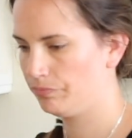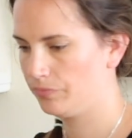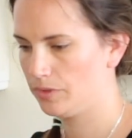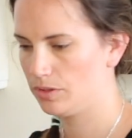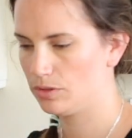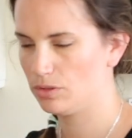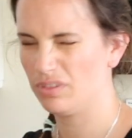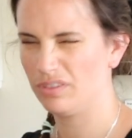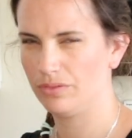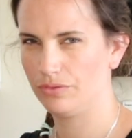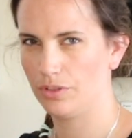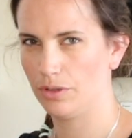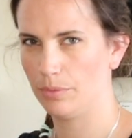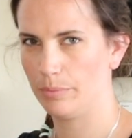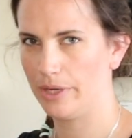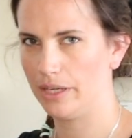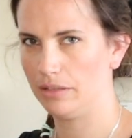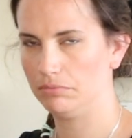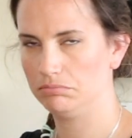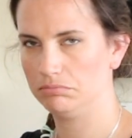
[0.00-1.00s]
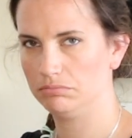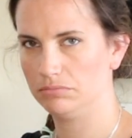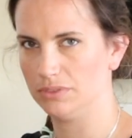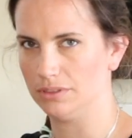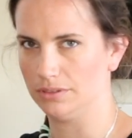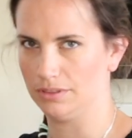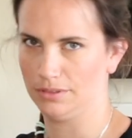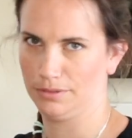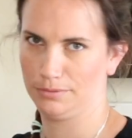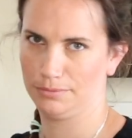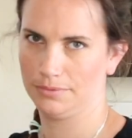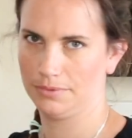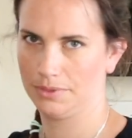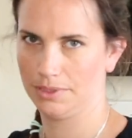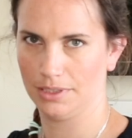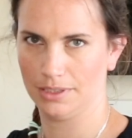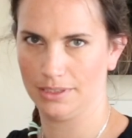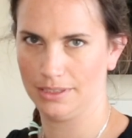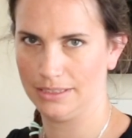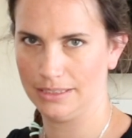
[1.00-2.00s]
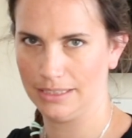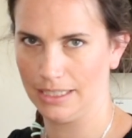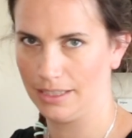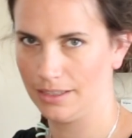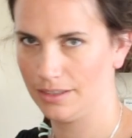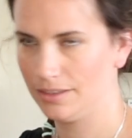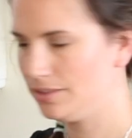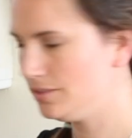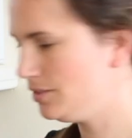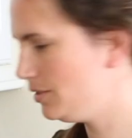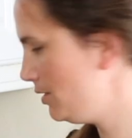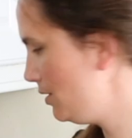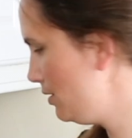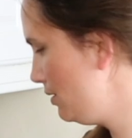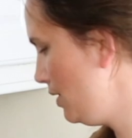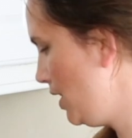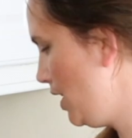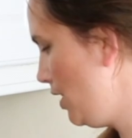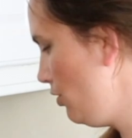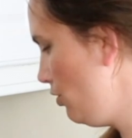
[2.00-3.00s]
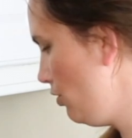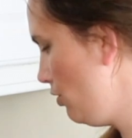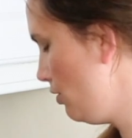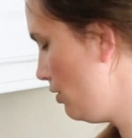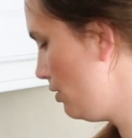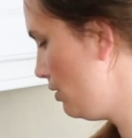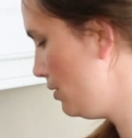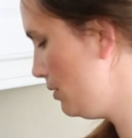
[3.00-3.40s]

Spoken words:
So after about 30 seconds-ish.